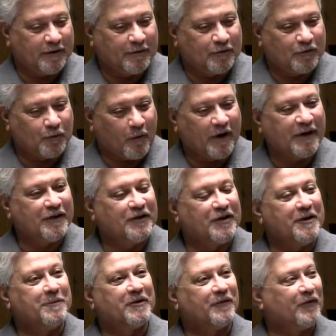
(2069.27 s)

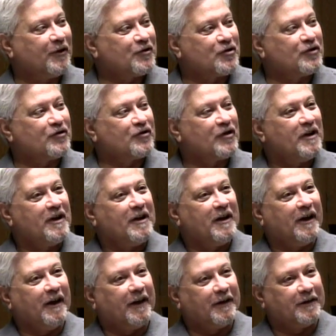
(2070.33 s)
20-team divisions
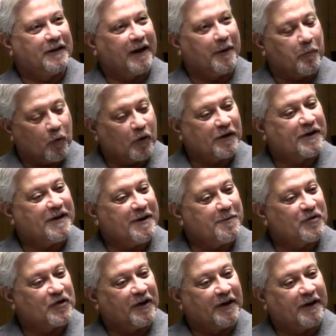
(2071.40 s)
and get more
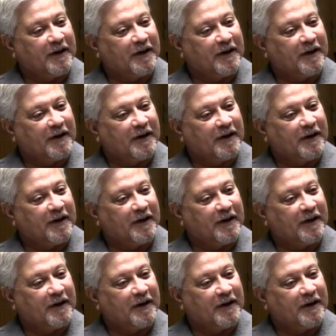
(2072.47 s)
teams in,